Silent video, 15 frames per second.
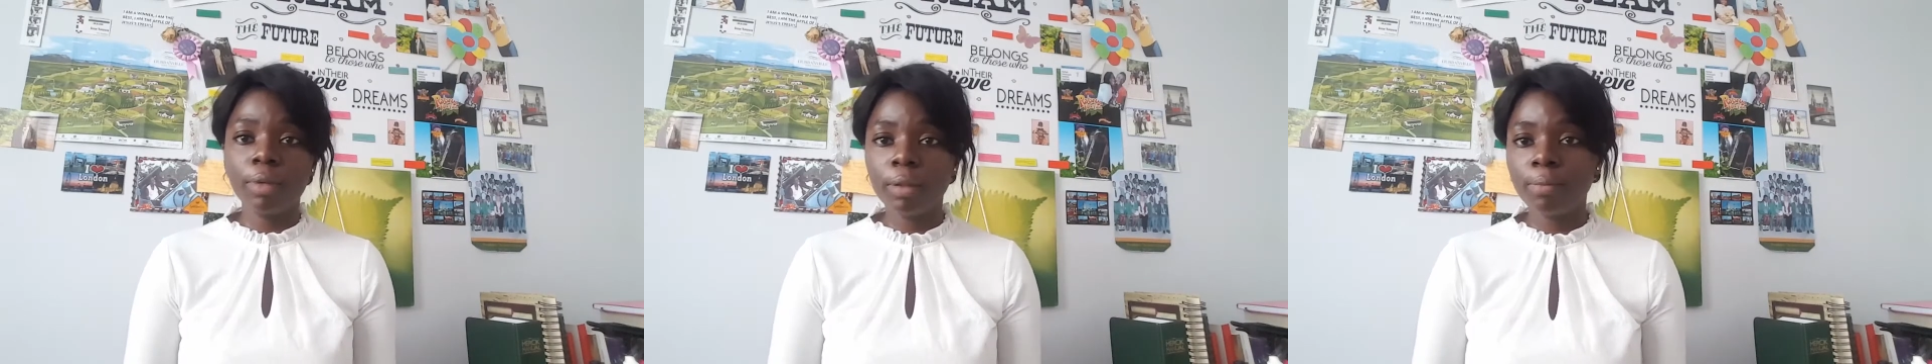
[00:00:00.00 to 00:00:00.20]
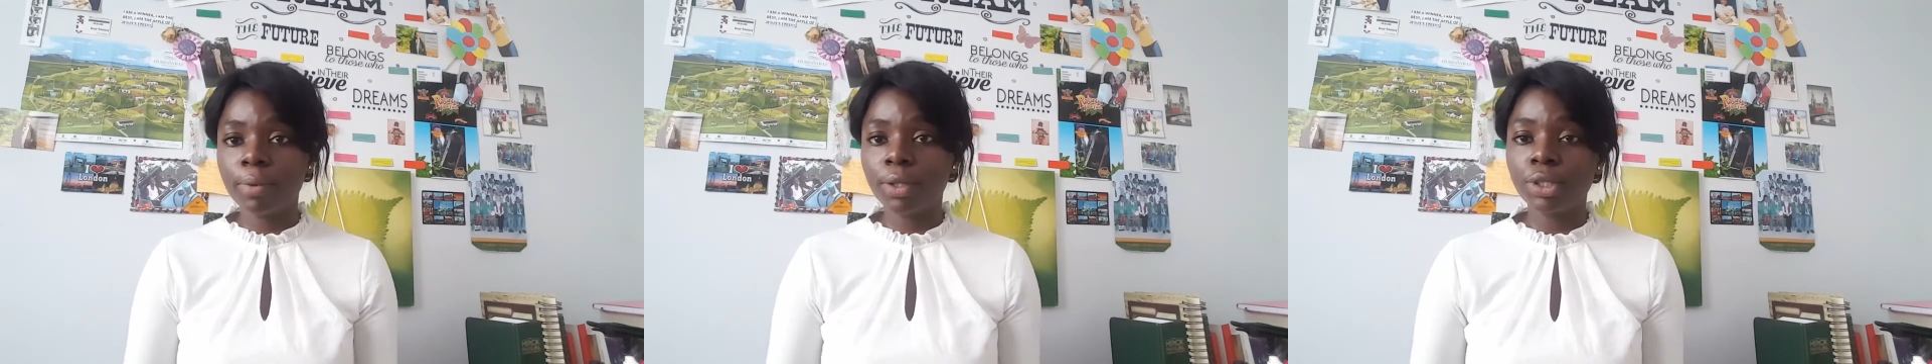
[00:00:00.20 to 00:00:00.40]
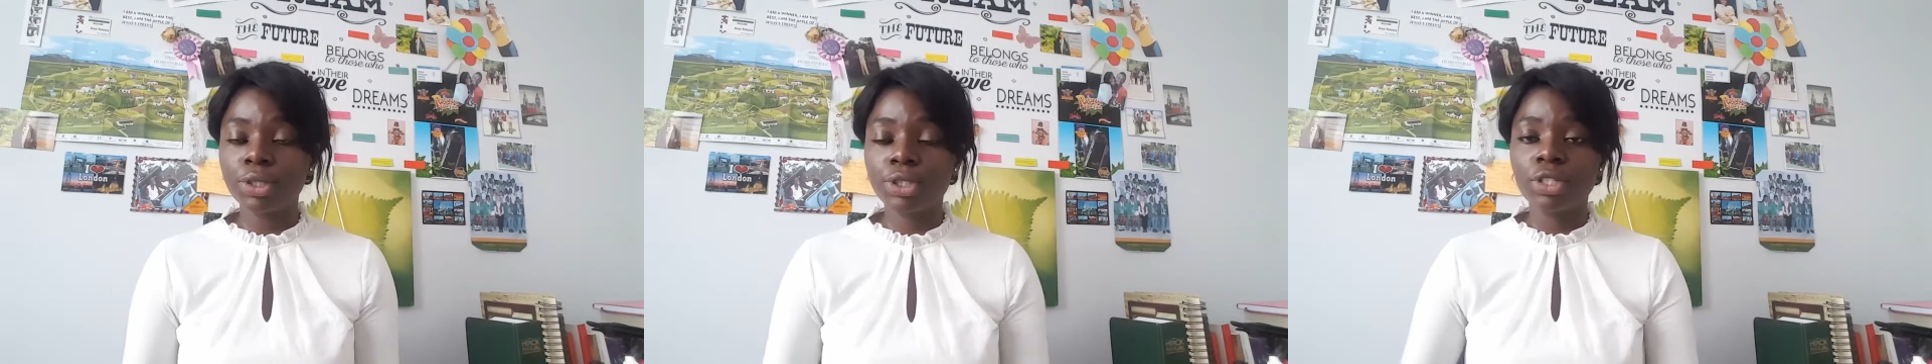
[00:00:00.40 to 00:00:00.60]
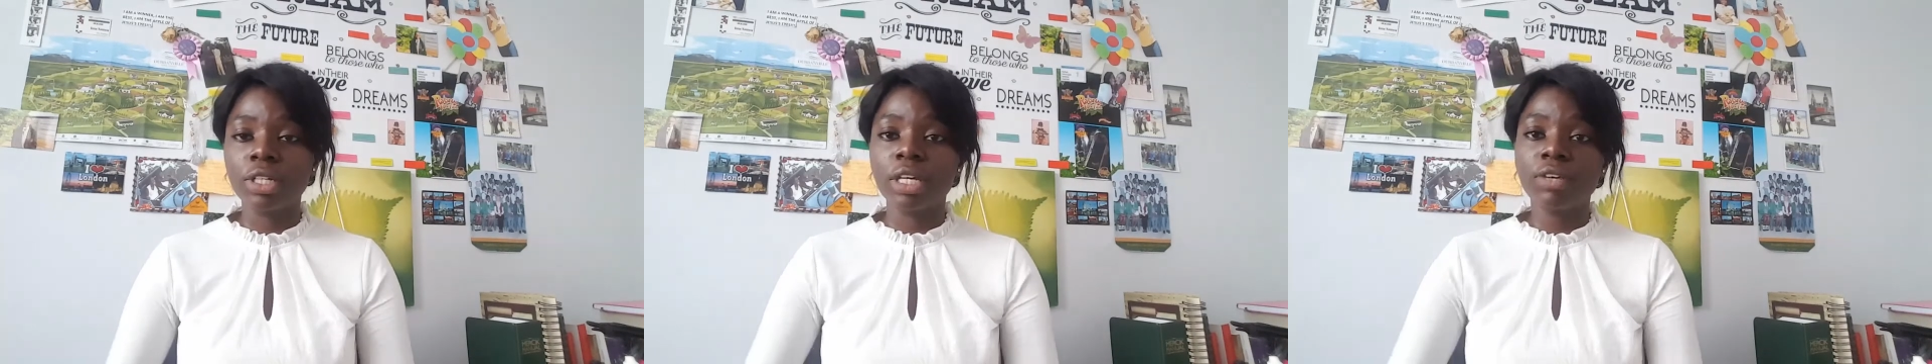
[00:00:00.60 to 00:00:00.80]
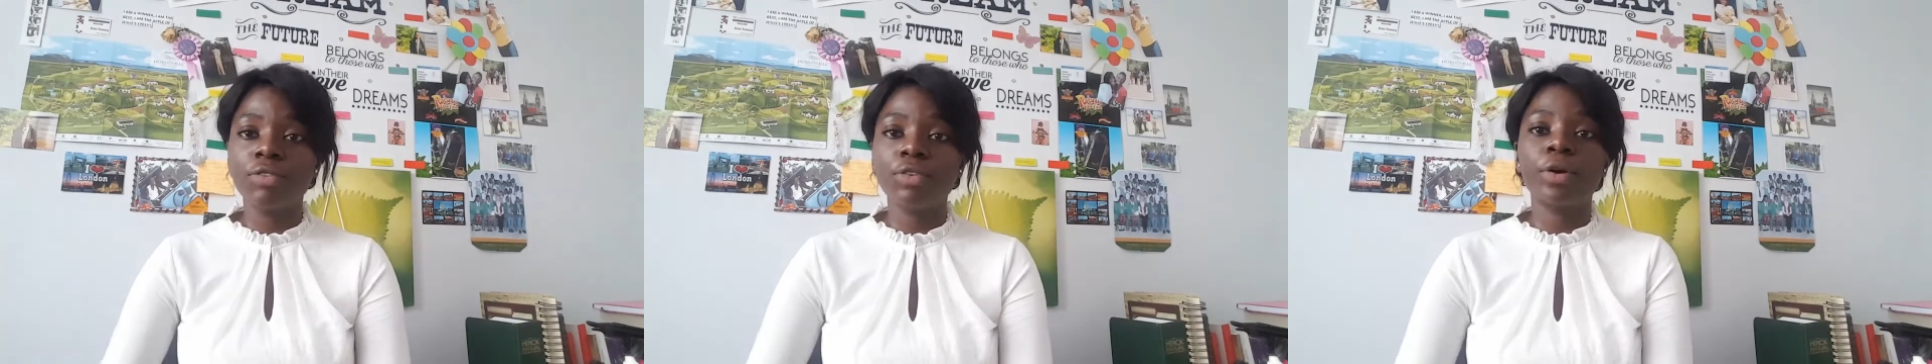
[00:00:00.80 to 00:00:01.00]
people to
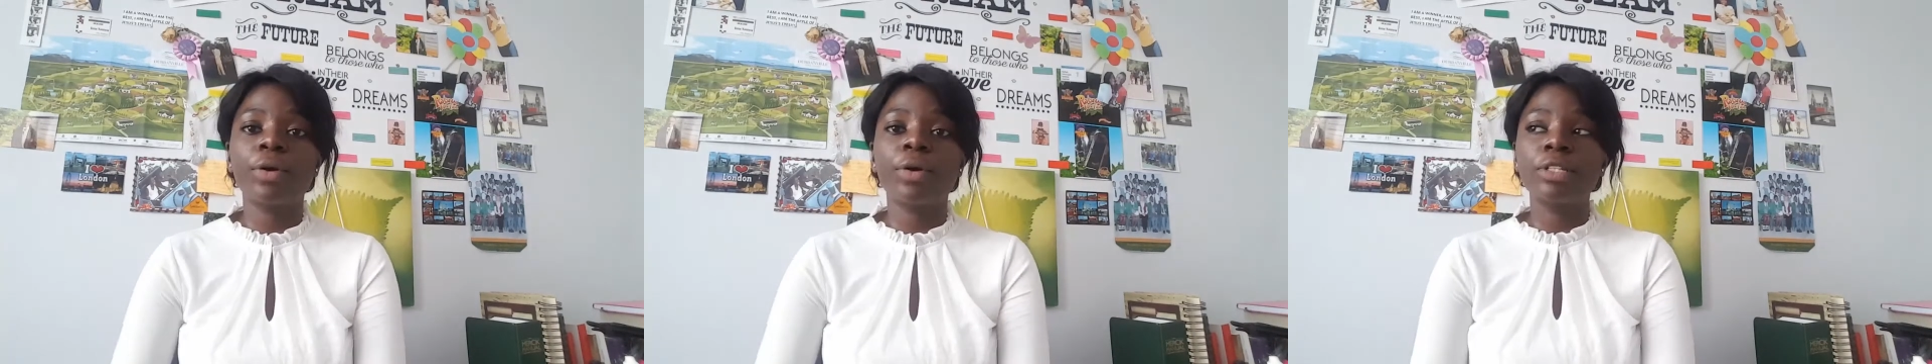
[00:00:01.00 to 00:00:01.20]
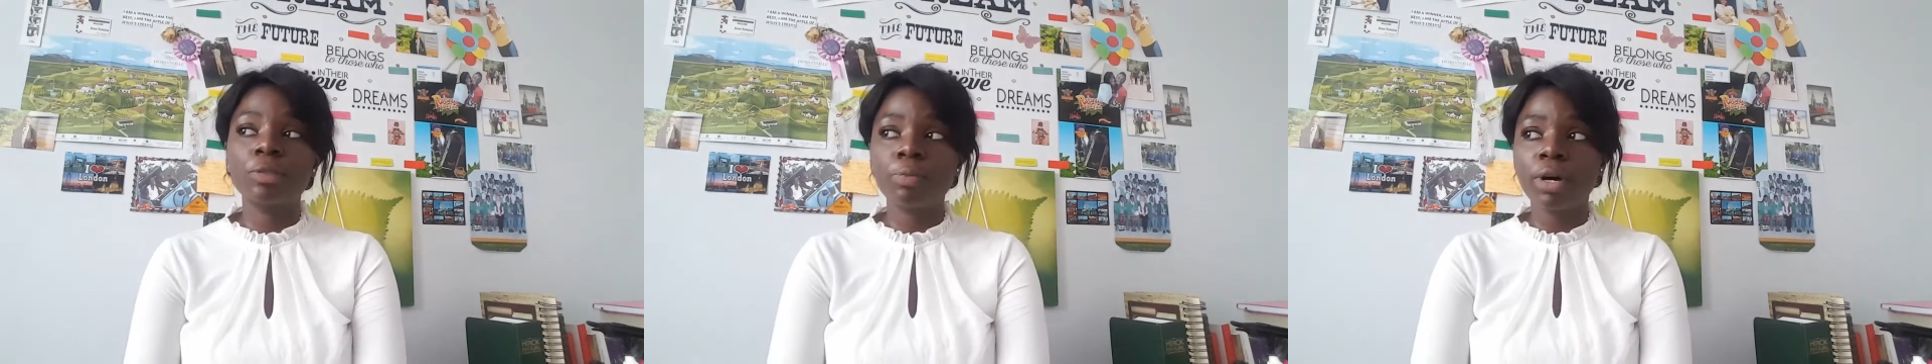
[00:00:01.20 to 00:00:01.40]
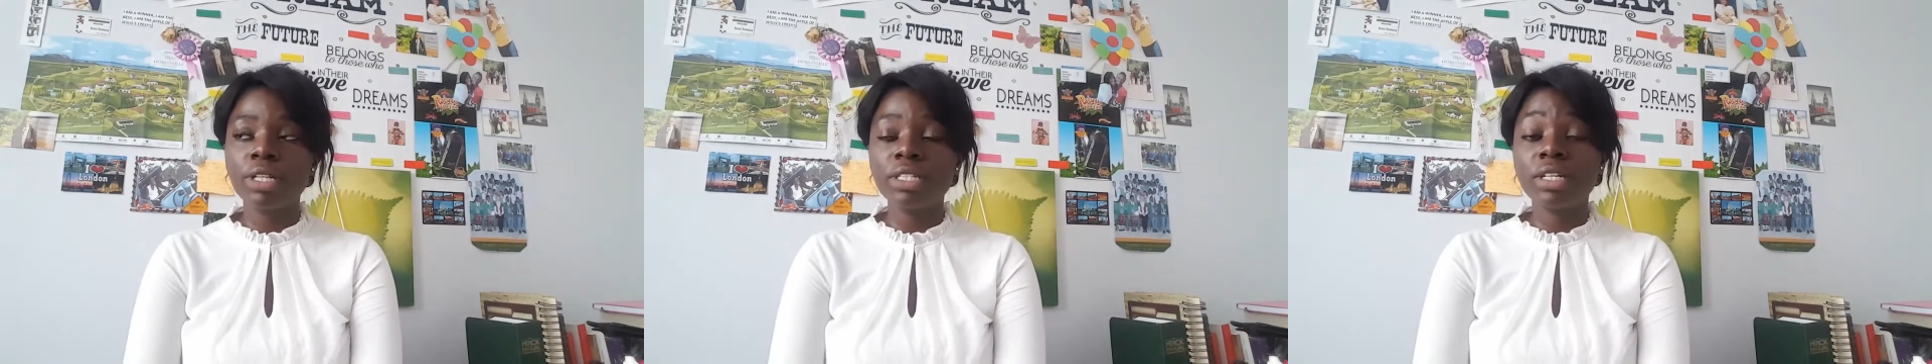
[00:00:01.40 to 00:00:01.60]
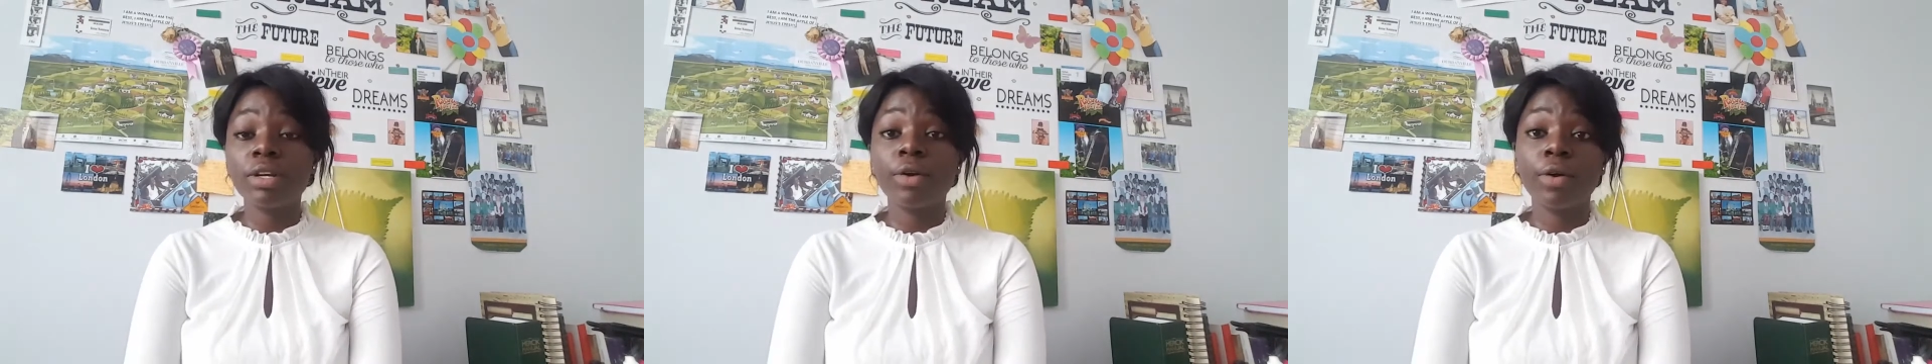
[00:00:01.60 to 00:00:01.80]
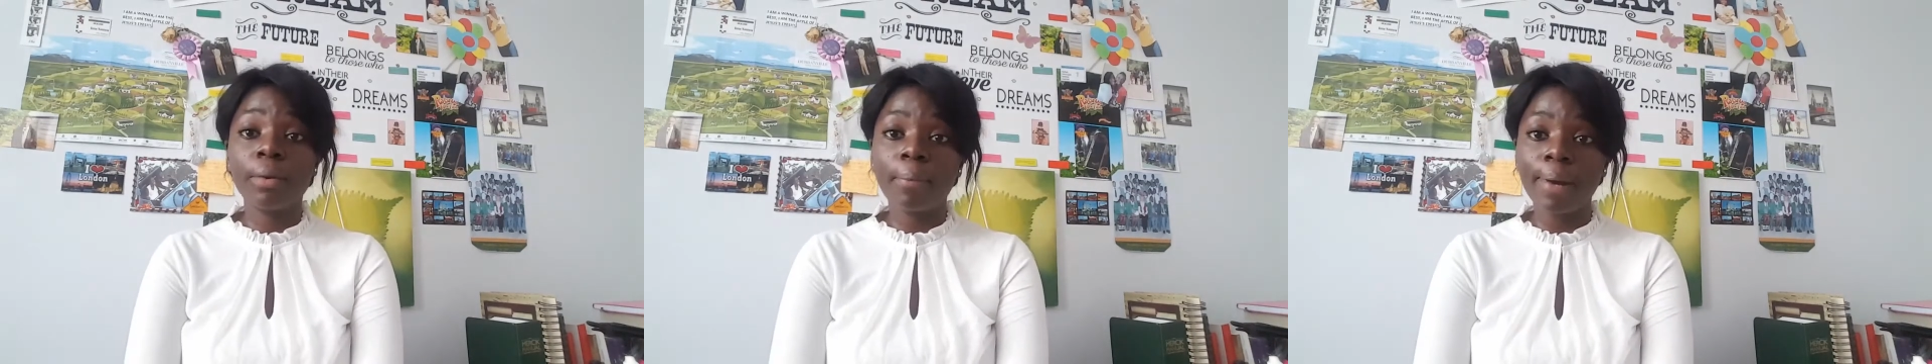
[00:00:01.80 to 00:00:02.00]
give you a response and
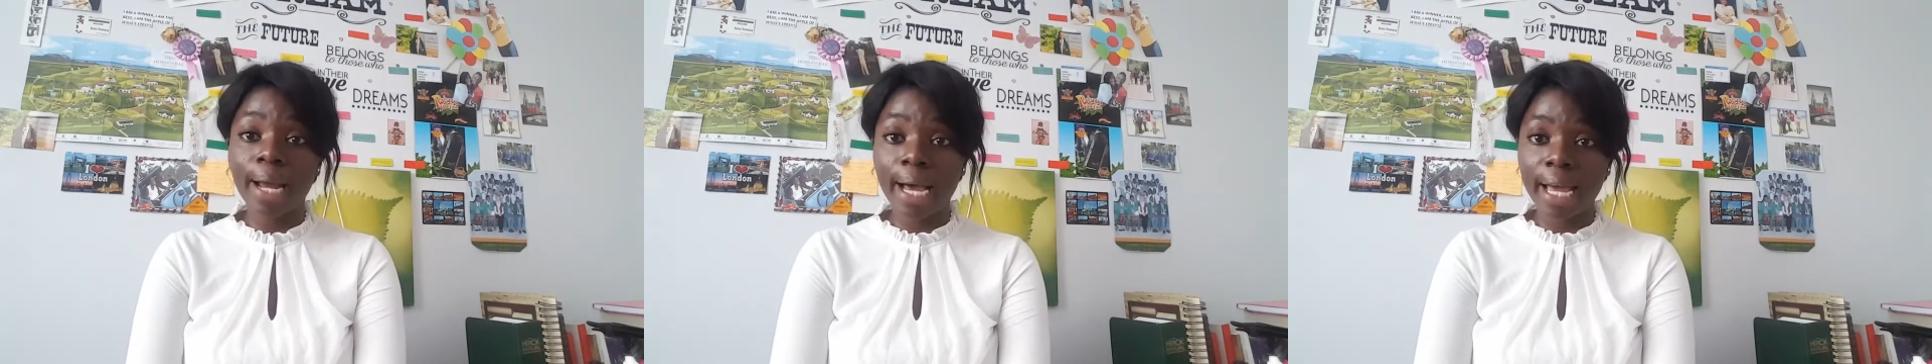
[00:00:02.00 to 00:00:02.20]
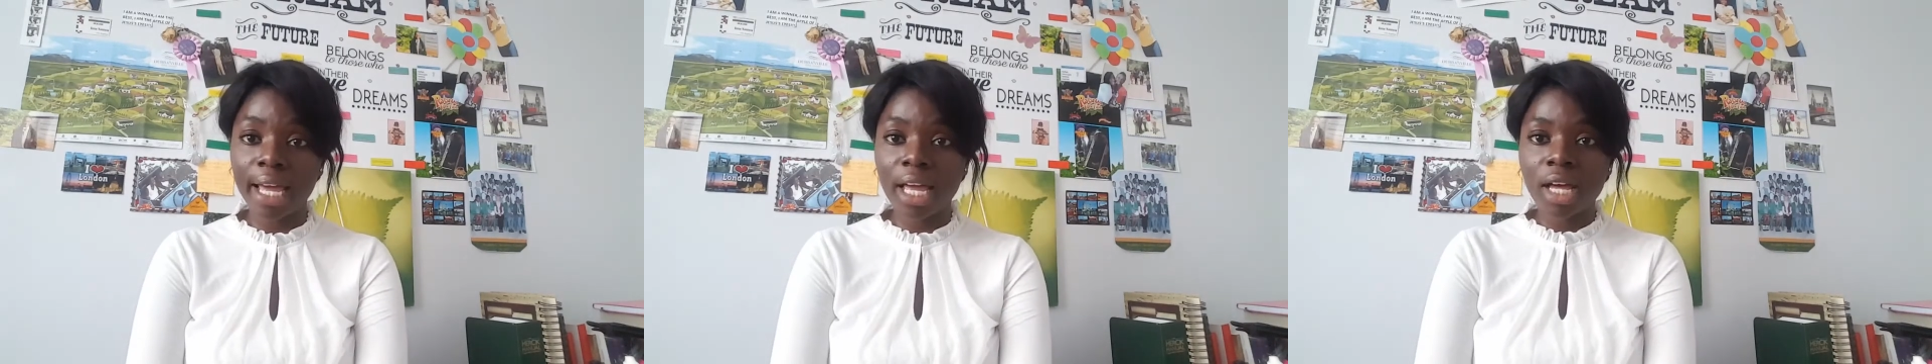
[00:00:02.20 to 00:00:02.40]
a reply